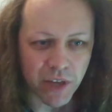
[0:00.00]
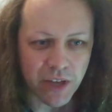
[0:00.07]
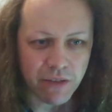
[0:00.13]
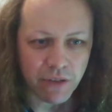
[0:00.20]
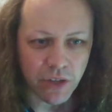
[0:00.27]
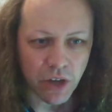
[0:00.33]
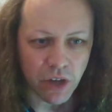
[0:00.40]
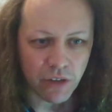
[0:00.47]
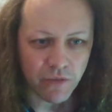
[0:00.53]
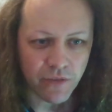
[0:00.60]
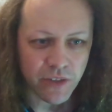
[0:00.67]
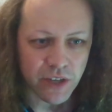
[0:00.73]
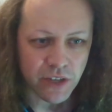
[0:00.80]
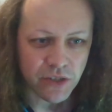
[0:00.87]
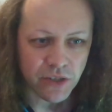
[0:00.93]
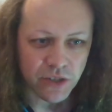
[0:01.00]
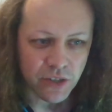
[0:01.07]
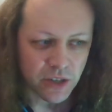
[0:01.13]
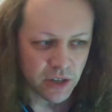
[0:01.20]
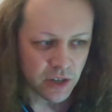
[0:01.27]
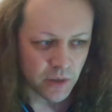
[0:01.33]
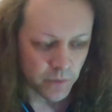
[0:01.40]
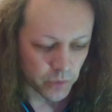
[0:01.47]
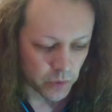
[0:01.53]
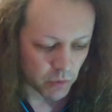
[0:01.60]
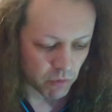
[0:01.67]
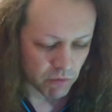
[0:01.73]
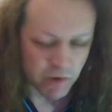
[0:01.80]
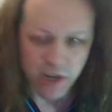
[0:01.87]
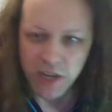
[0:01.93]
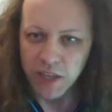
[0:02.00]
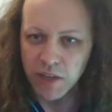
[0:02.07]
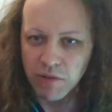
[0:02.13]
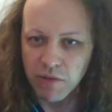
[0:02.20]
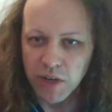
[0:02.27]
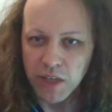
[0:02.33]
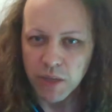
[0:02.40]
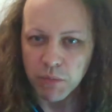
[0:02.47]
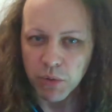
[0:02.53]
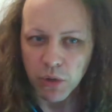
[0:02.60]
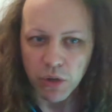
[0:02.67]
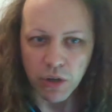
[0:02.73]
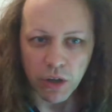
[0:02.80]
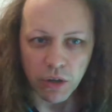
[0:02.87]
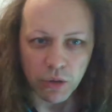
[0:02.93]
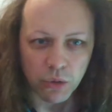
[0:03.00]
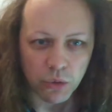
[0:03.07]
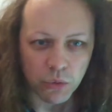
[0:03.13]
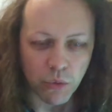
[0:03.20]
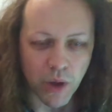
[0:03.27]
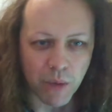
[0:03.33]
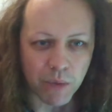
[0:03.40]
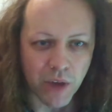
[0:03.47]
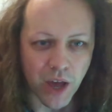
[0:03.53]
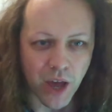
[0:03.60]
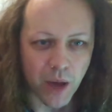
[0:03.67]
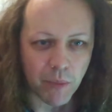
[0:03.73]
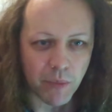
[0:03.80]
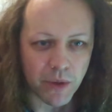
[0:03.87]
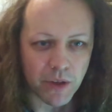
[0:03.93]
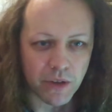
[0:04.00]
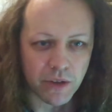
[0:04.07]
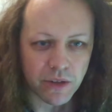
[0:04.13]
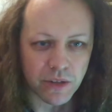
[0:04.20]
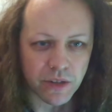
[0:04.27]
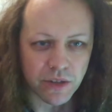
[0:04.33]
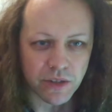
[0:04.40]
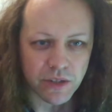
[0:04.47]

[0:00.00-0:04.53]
Even on this really poor old webcam you can